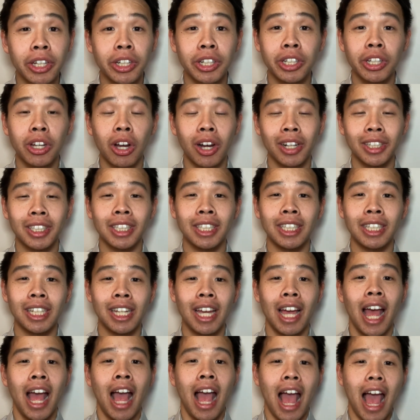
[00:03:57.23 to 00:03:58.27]

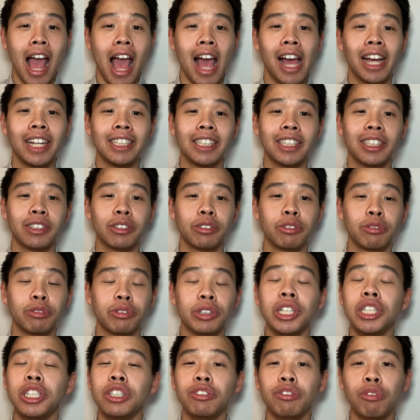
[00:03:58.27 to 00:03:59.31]
curiosity and
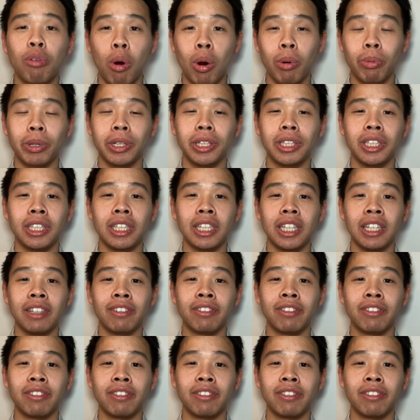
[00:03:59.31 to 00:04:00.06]
reach forward to